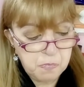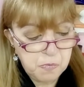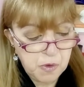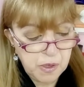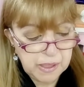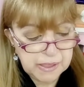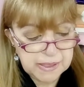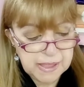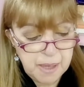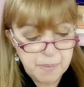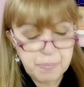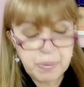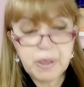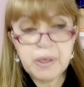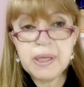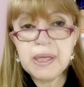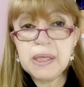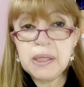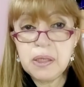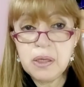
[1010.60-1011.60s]
For example,
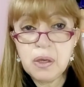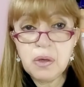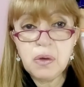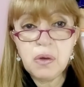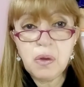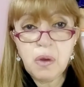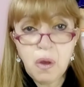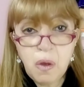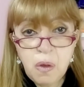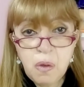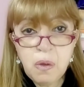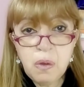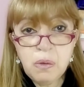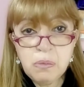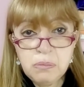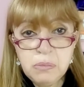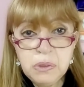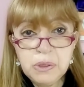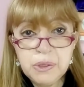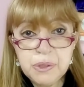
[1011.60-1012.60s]
in Dior
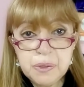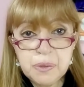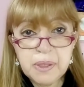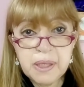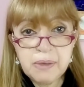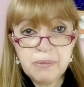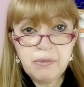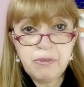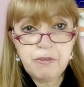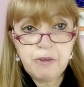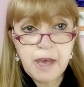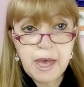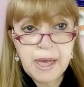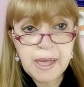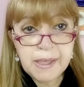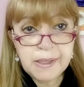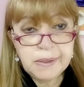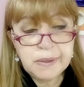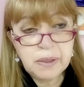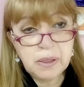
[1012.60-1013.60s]
Homme, you can
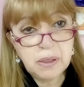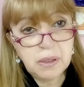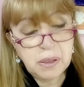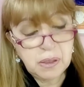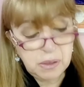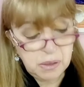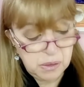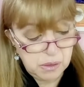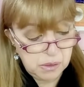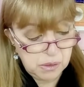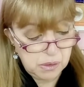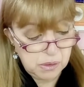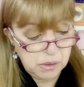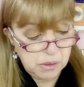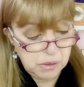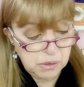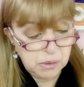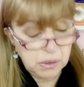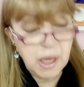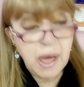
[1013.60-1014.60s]
find
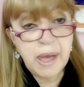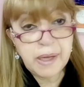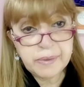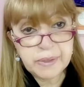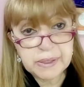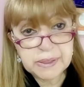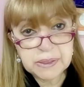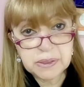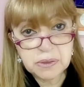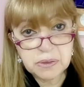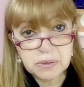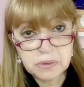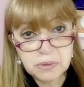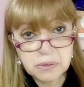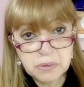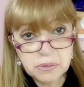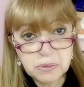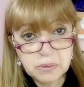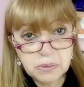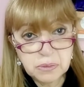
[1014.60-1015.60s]
iris,
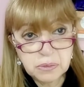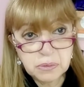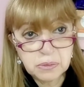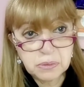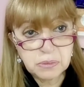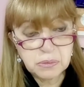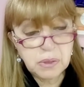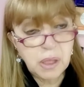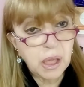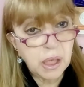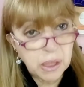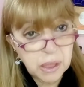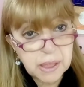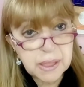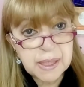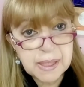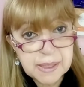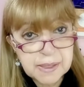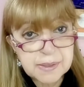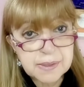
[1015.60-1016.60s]
and
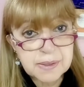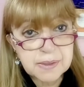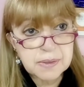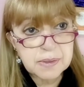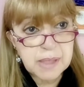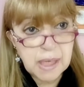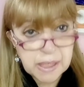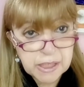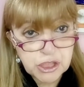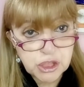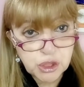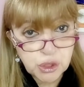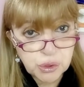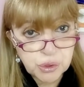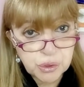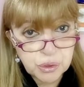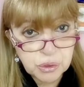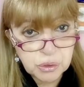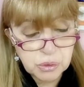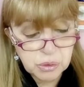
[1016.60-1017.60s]
it is
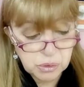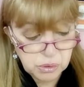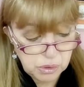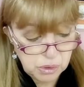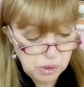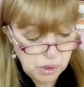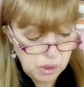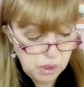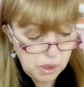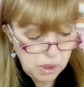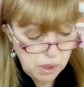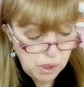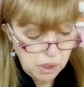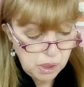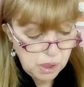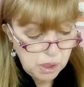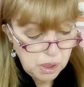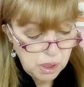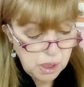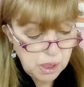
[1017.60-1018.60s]
delicious.
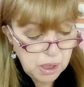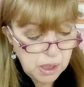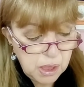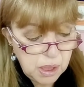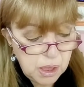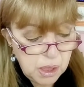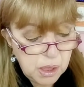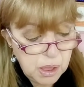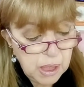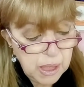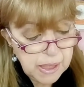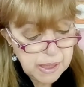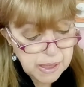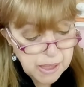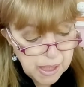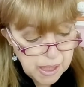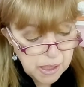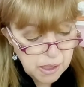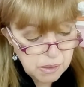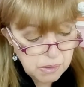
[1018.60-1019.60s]
And
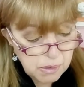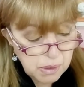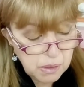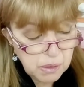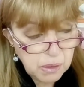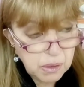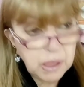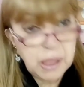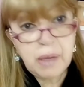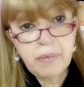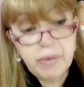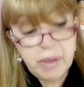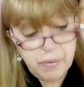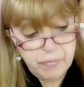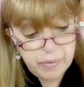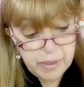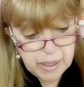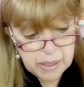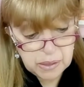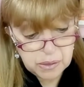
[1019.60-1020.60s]
then in La Vie
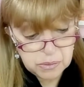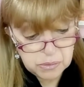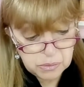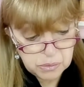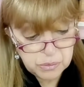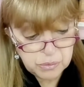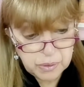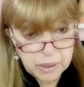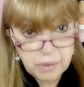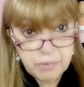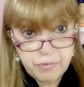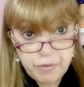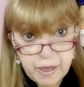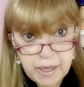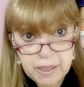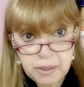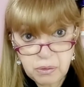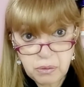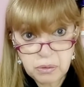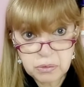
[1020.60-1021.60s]
Belle, you can
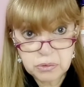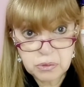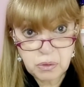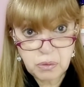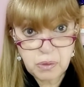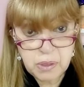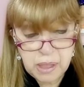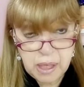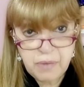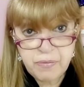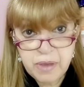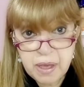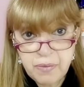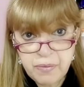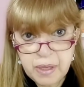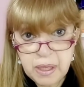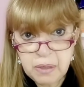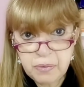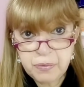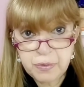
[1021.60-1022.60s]
find also in La Vie
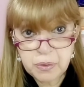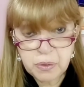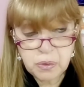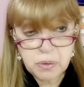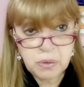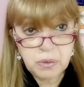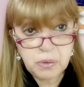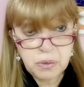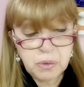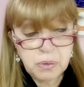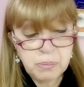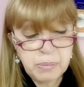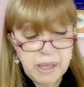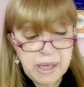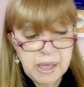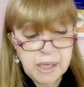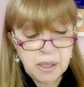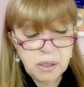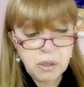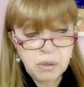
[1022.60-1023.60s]
Belle
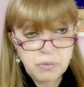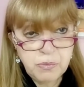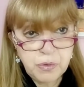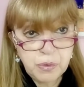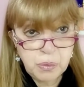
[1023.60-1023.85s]
by Lancôme